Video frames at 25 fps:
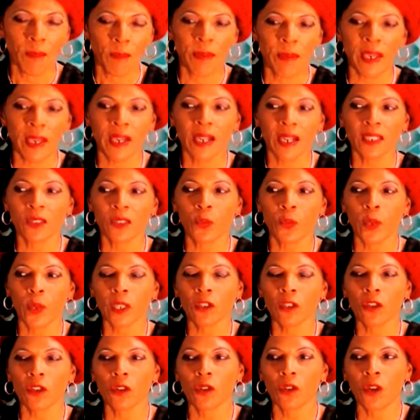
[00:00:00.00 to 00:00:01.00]
because
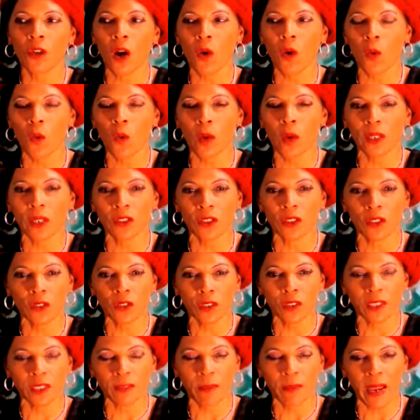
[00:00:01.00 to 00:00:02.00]
what you don't want to do
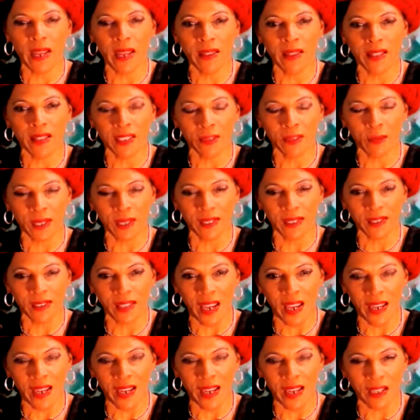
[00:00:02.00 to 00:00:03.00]
is make this
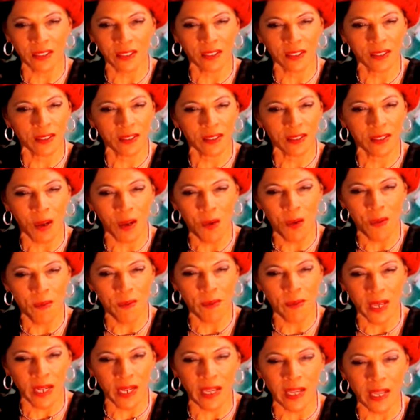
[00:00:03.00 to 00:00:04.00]
mistake that so
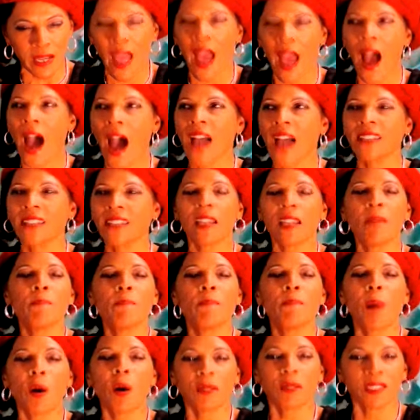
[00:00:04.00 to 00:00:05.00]
many i'd say
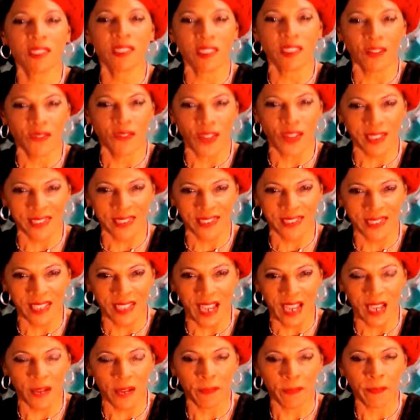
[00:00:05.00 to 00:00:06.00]
most of us
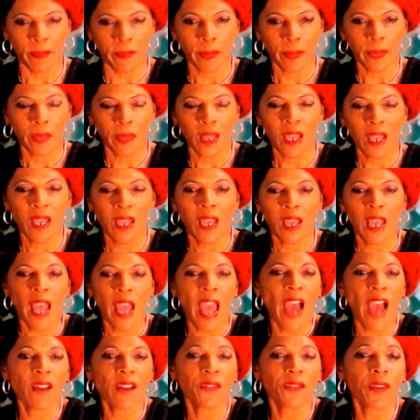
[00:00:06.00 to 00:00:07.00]
say
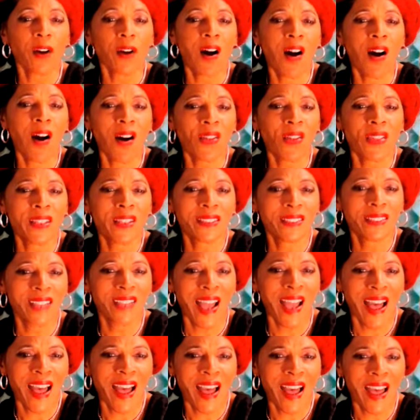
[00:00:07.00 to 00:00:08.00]
after all this
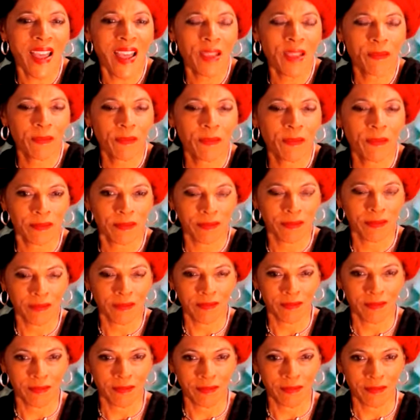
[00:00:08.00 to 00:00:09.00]
time
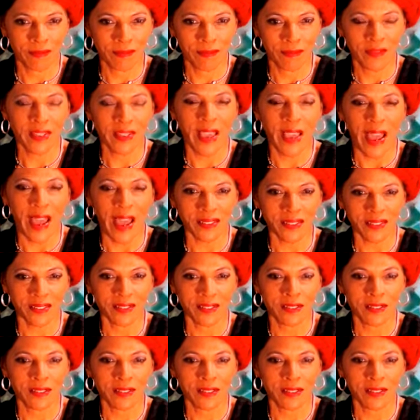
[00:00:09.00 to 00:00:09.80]
yes